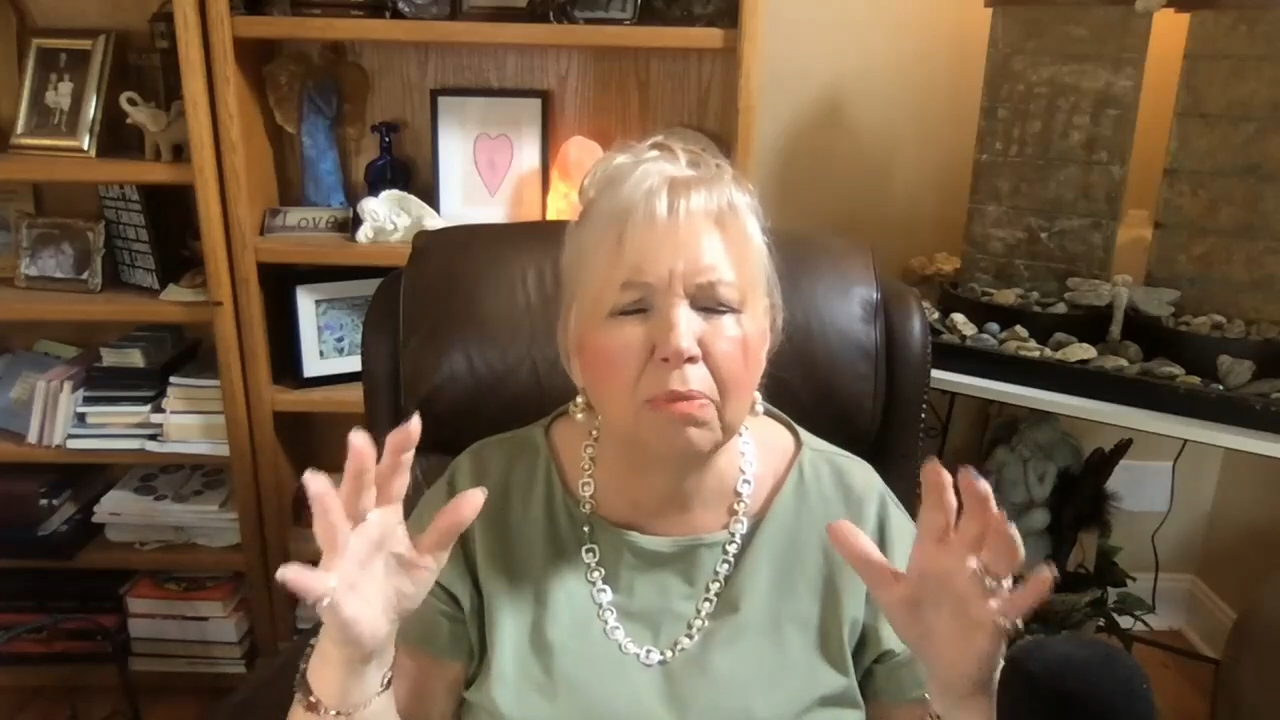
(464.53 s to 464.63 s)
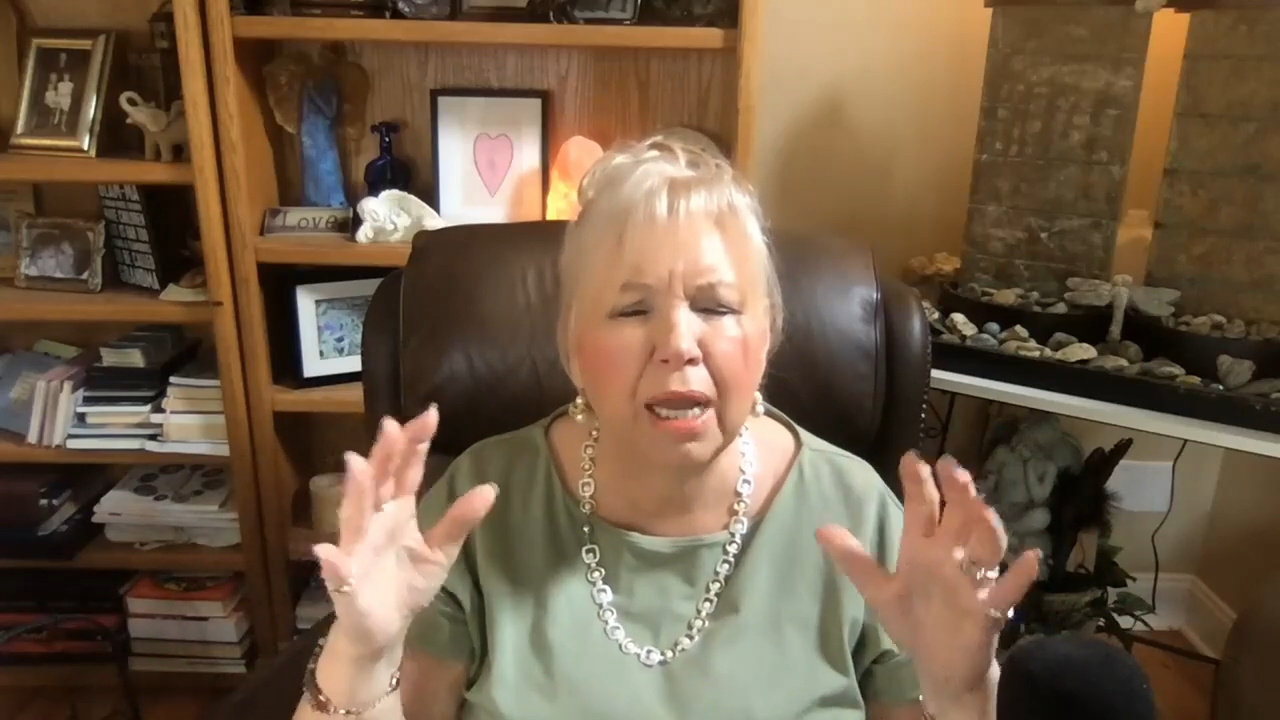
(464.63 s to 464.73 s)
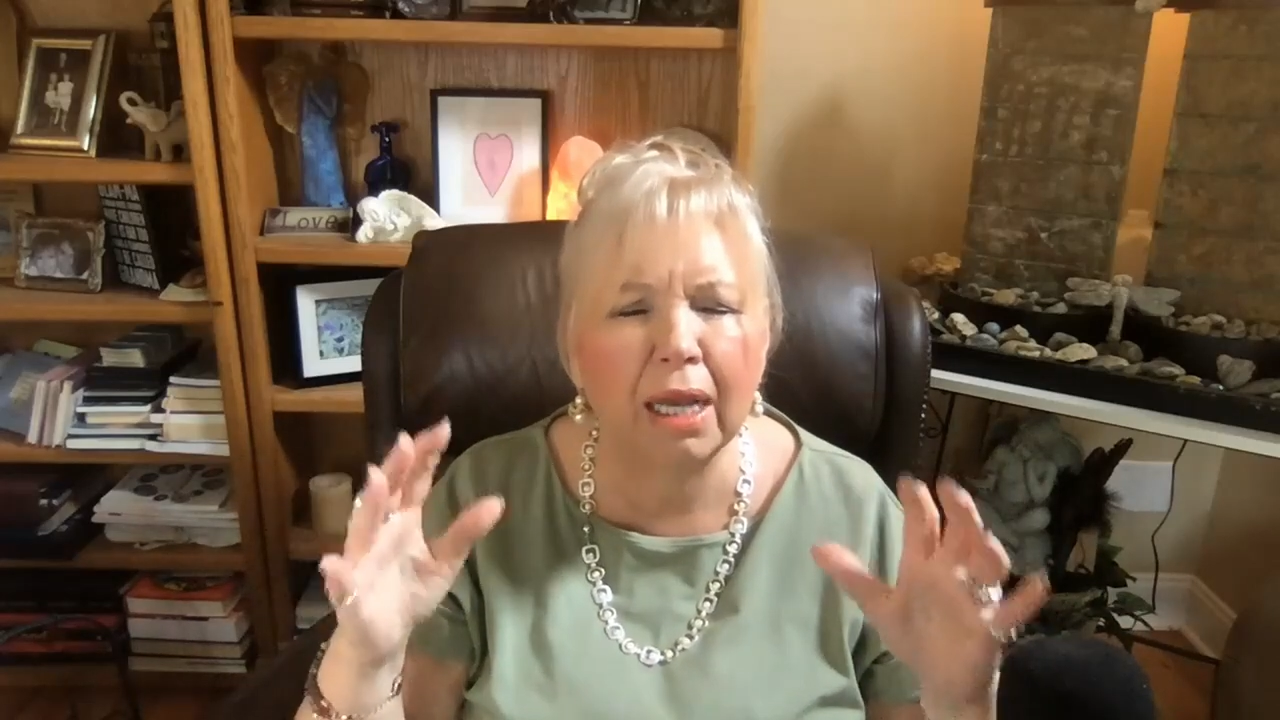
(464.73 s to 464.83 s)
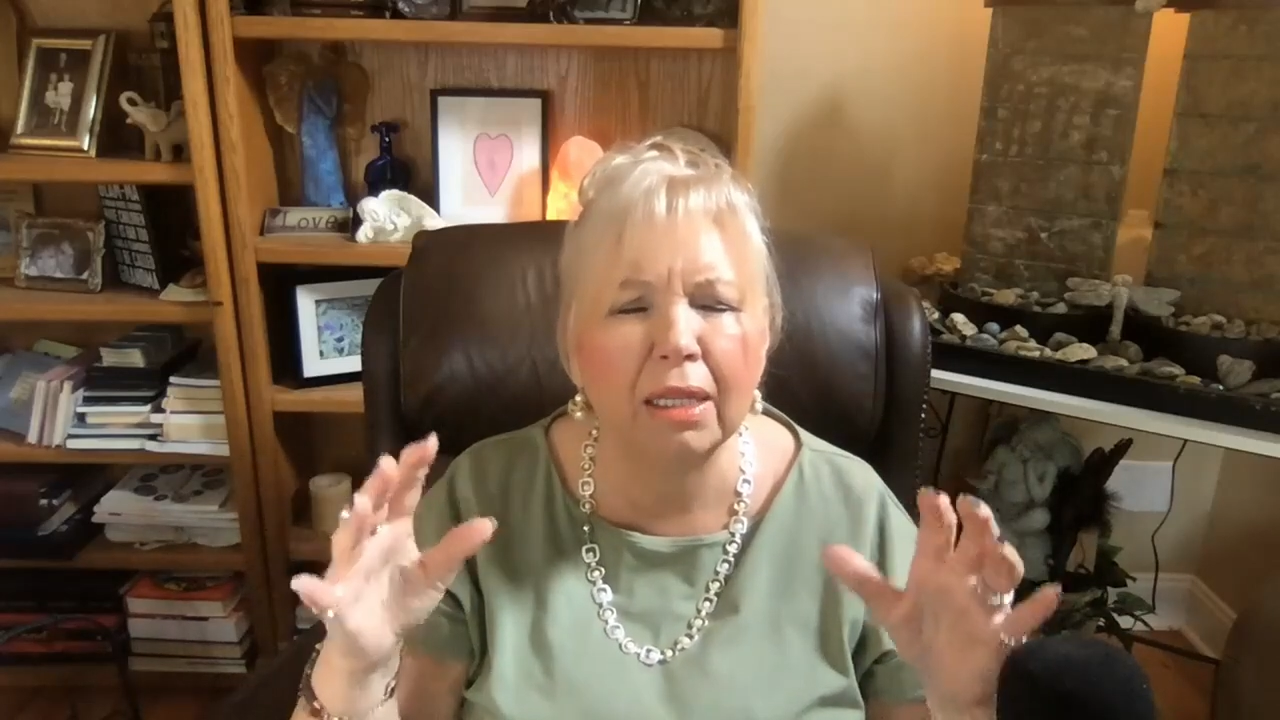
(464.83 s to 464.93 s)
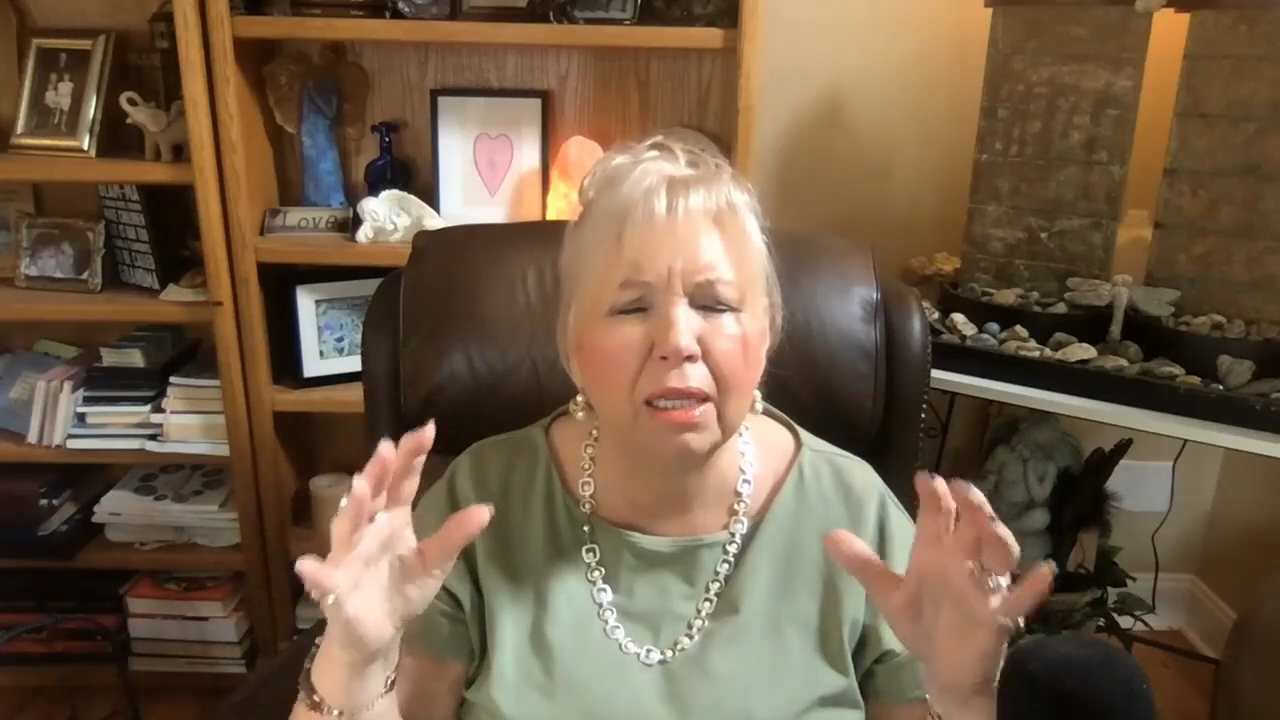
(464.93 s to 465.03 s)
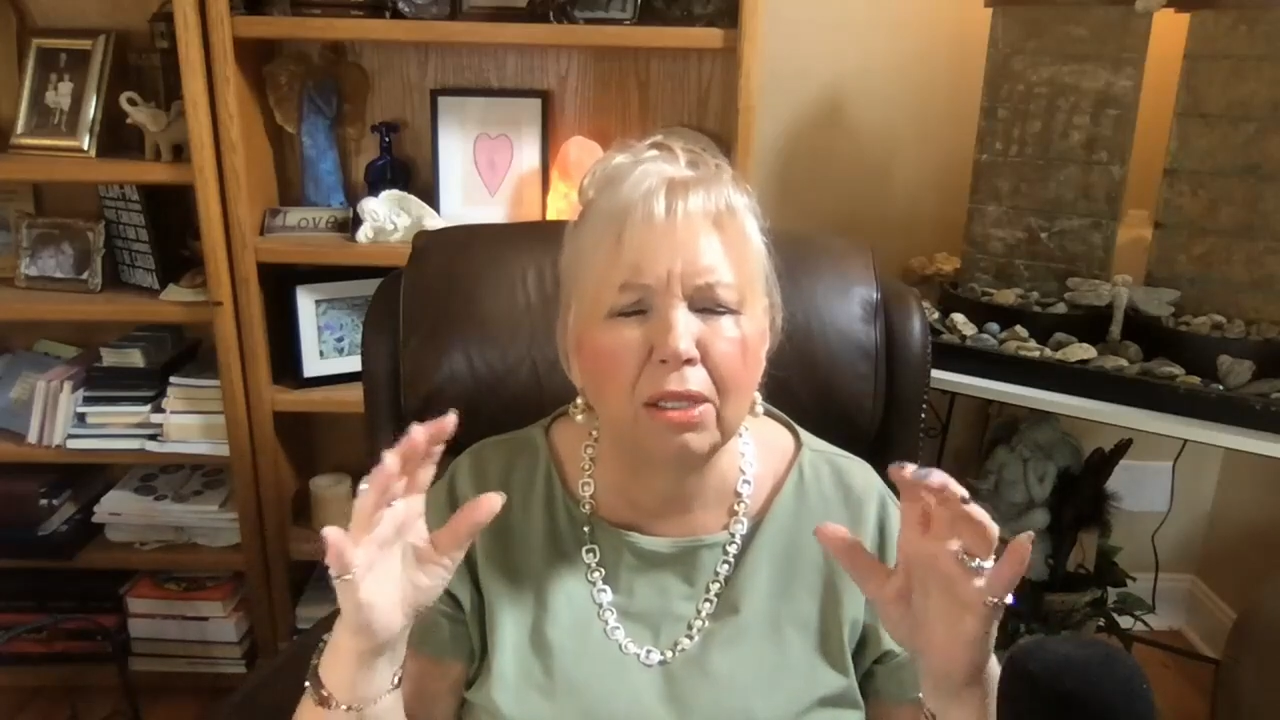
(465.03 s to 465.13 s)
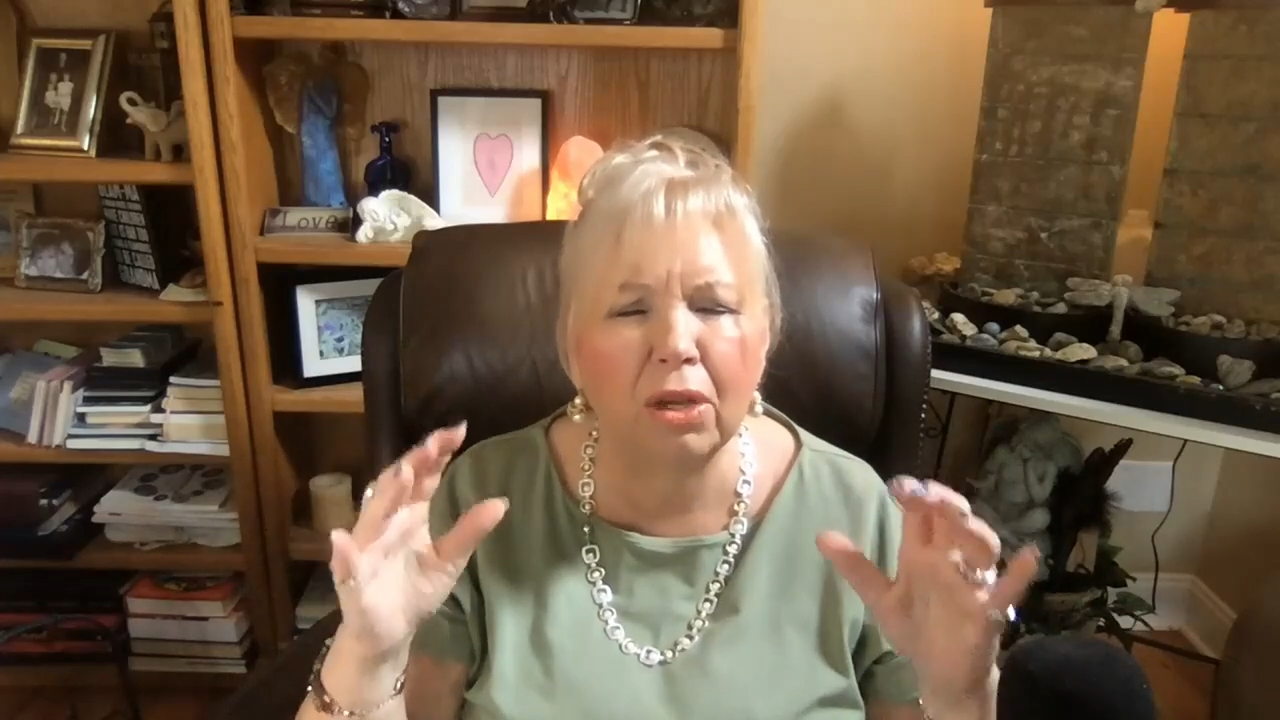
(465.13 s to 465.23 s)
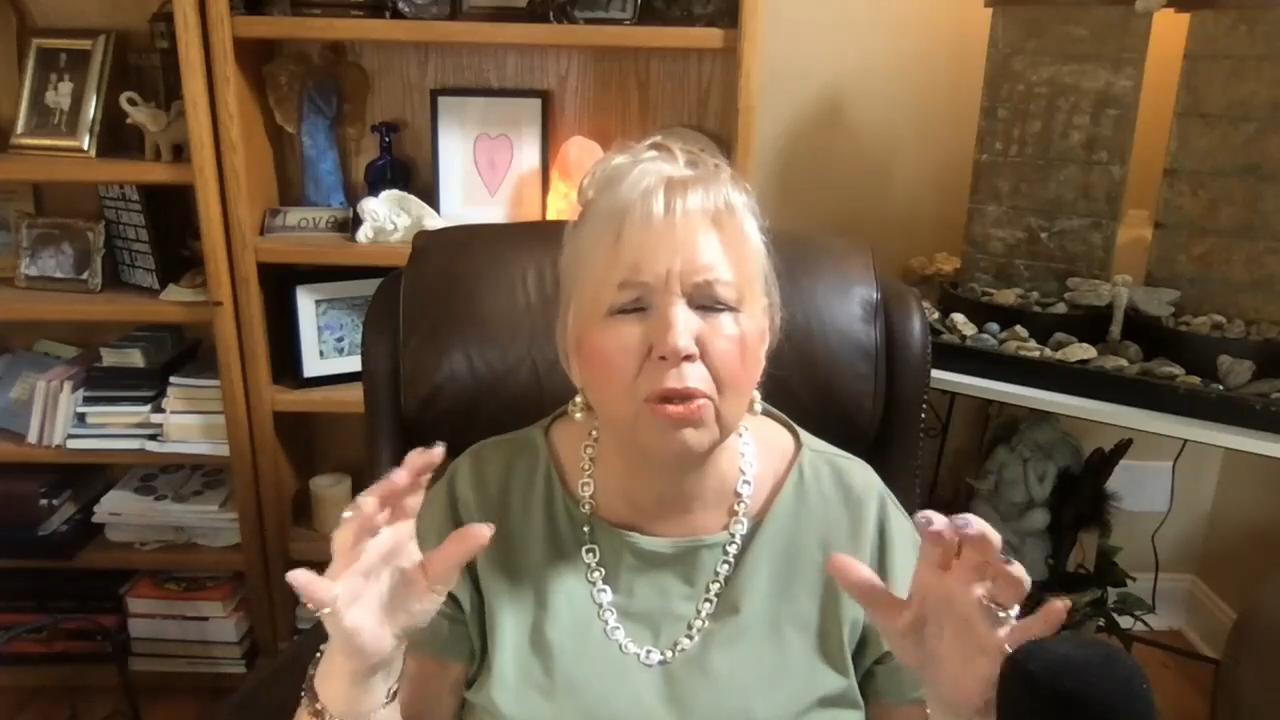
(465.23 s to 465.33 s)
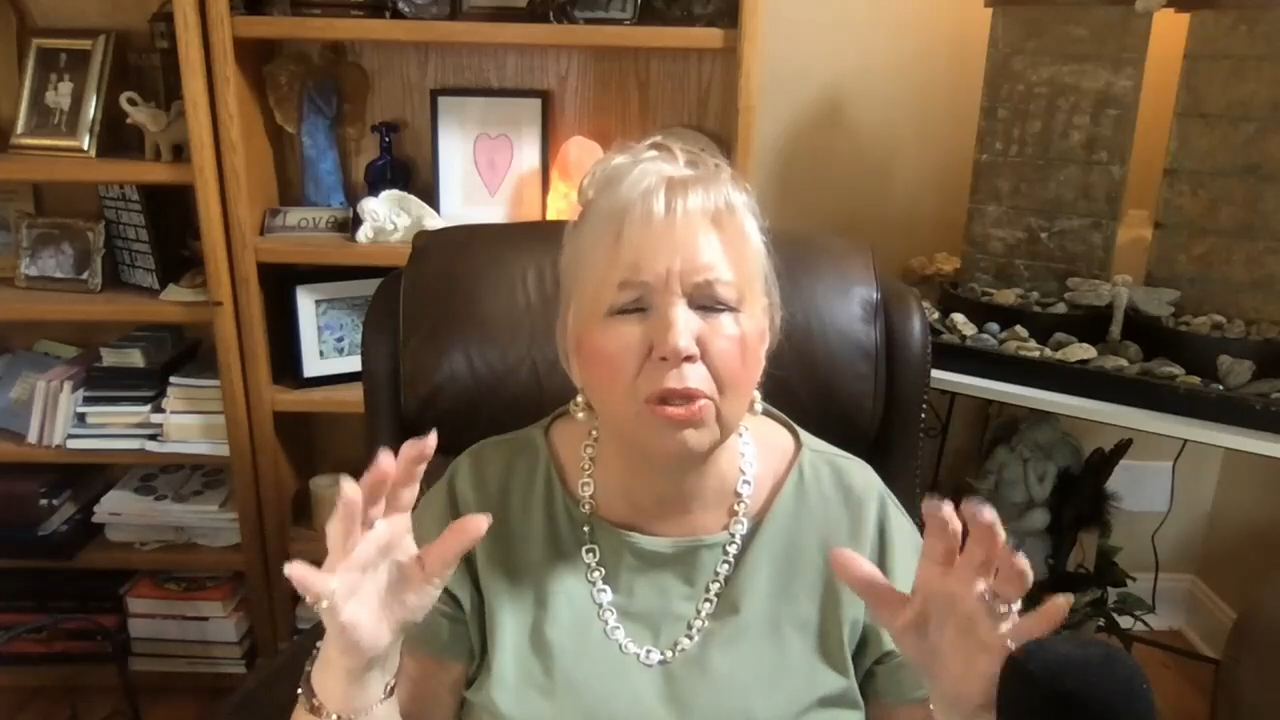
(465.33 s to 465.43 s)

back and they know